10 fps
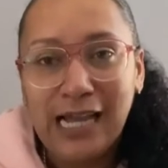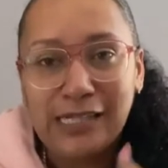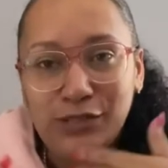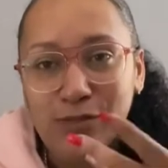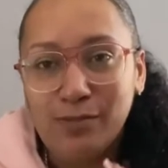I
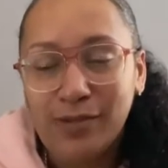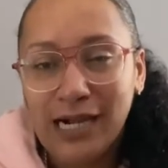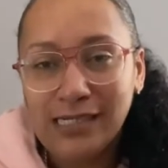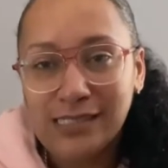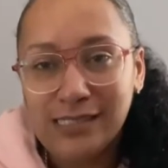do
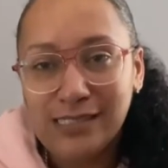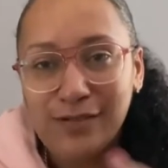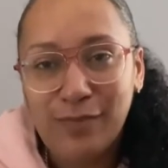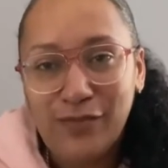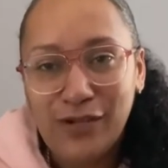unboxings of
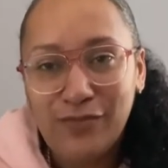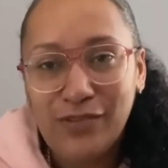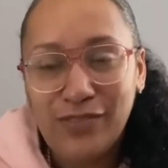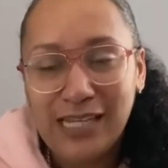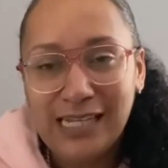my favorite
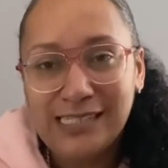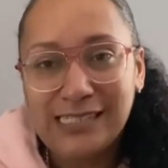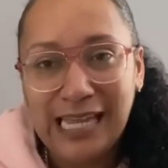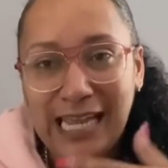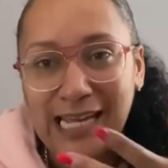things,
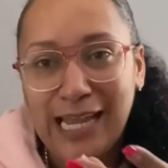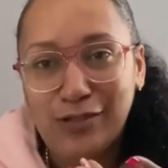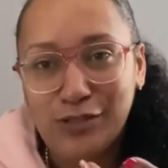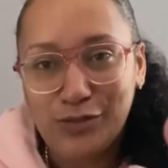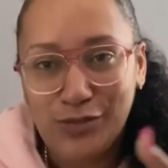and I
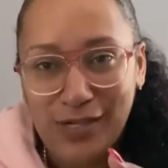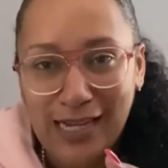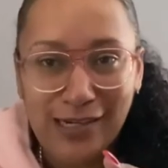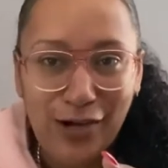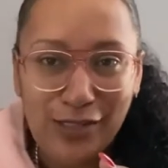also do
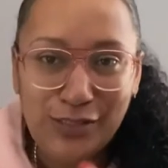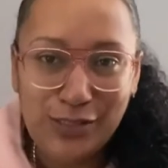try-on hauls.